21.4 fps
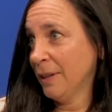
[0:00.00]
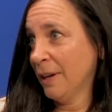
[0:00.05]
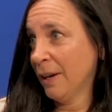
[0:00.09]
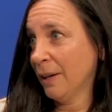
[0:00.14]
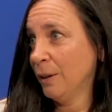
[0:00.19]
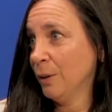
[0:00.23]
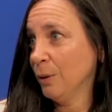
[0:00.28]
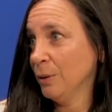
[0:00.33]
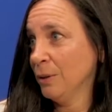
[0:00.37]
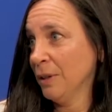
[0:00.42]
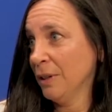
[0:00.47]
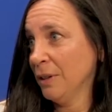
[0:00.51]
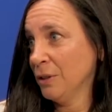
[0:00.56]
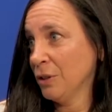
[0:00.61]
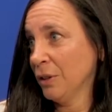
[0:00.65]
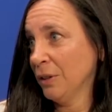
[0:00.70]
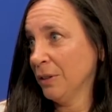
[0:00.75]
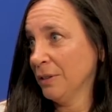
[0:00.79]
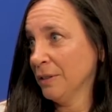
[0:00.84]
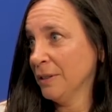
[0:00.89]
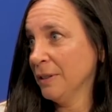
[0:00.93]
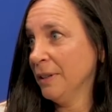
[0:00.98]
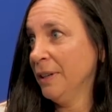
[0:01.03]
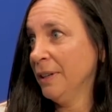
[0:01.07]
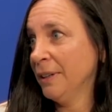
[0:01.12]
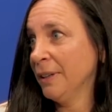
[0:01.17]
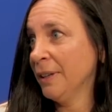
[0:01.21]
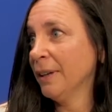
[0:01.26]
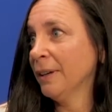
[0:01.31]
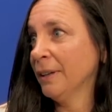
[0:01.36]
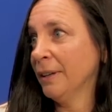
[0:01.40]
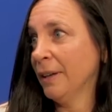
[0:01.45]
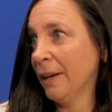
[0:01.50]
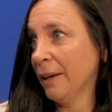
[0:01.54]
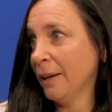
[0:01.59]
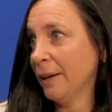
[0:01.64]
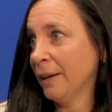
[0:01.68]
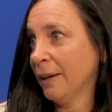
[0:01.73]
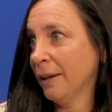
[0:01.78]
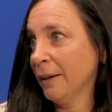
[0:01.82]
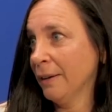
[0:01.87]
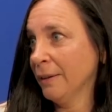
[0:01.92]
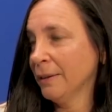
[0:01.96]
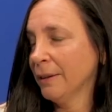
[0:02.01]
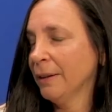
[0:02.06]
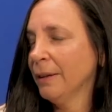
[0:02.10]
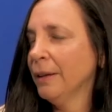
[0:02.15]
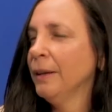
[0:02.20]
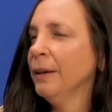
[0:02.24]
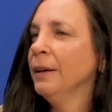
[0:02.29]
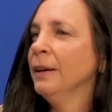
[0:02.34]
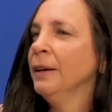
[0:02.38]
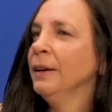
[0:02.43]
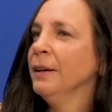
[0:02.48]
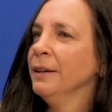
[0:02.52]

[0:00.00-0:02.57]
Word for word: accusations in Connecticut. Hmm.